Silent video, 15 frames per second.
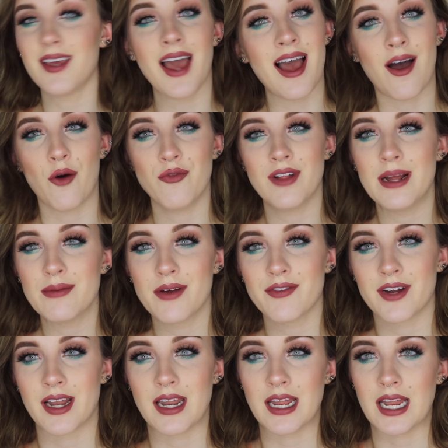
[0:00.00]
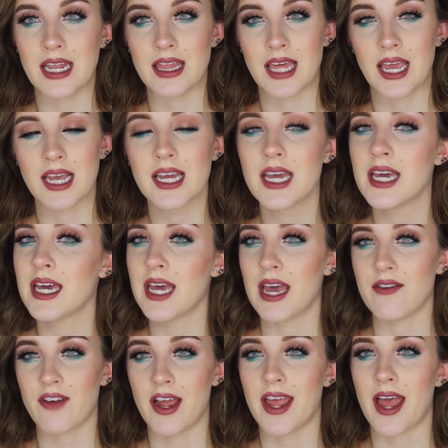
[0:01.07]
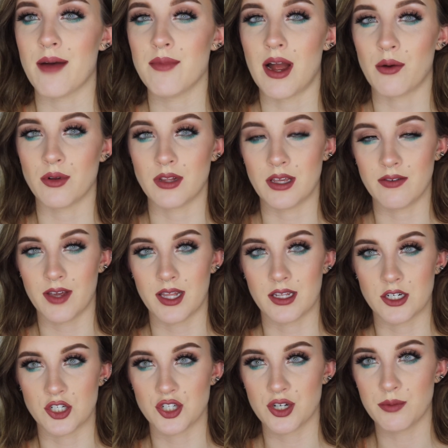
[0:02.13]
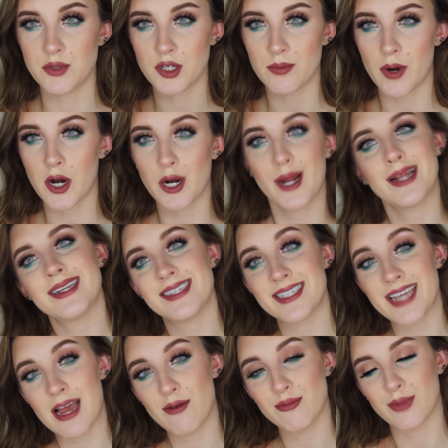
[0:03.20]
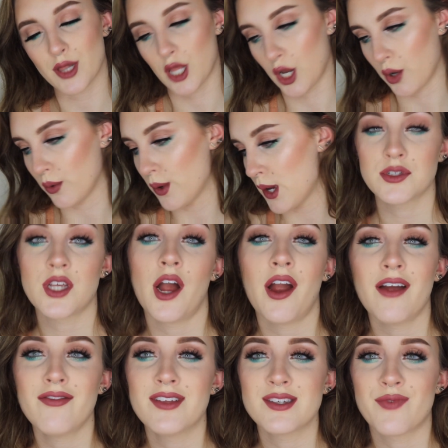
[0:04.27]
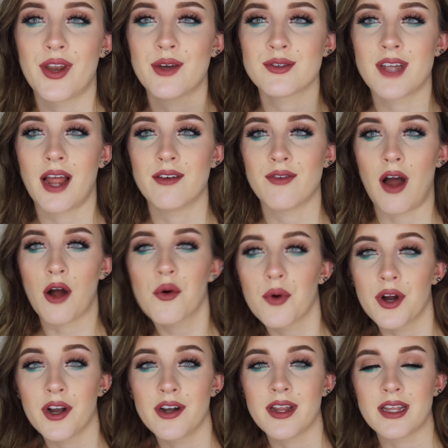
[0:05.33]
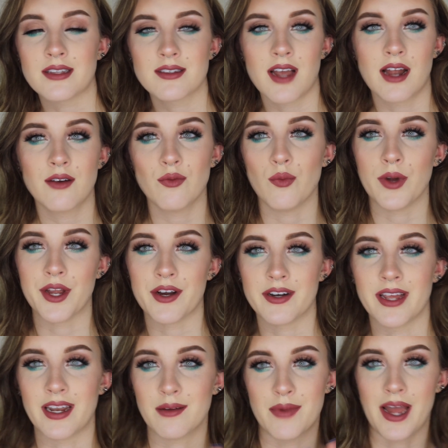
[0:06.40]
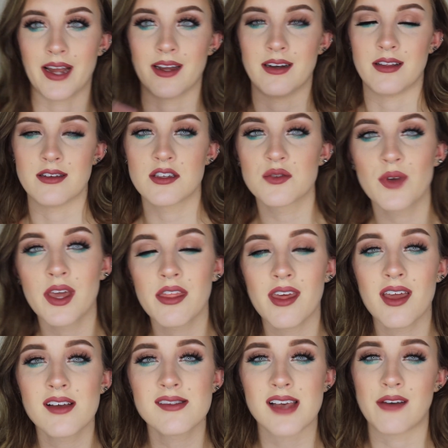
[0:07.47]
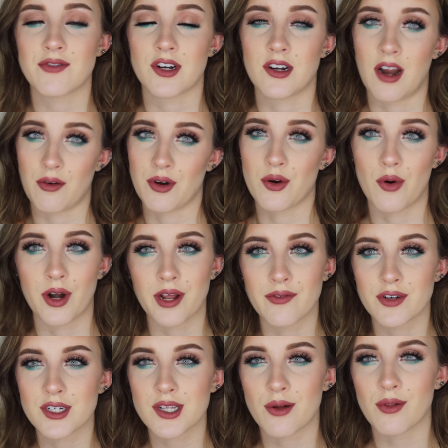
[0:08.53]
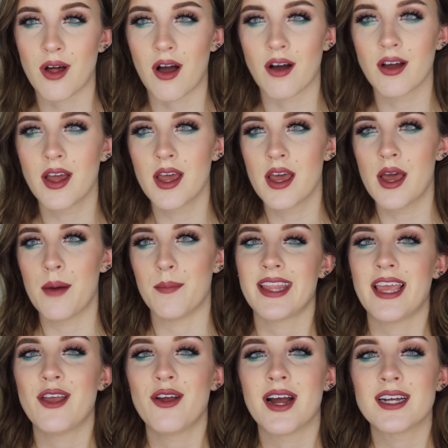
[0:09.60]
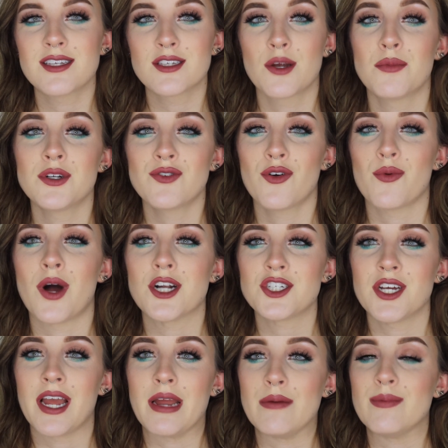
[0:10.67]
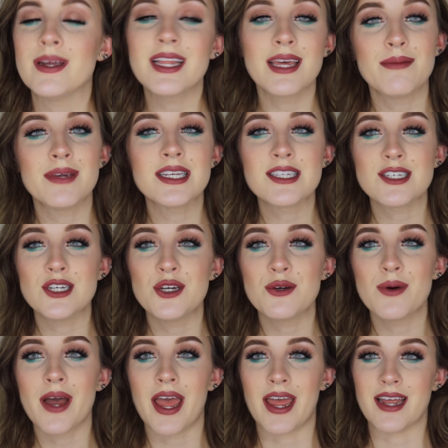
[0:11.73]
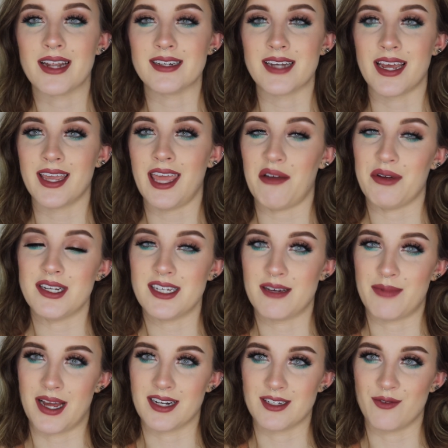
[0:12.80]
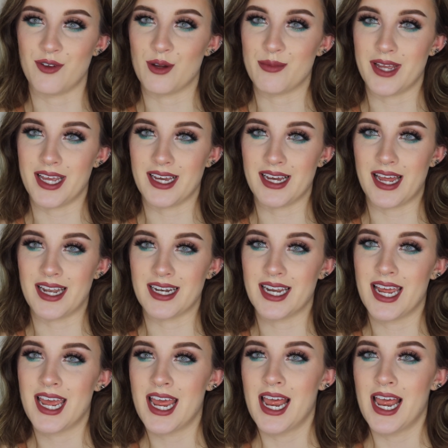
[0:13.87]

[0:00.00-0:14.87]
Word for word: Yeah, hopefully I'm not forgetting anything. If I am, I will leave it in the description bar down below. Sorry if this video was kind of awkward. It's kind of weird getting back into the swing of things after not recording for so long. But thank you guys so much for watching. I really missed you and I can't wait to get back to filming again.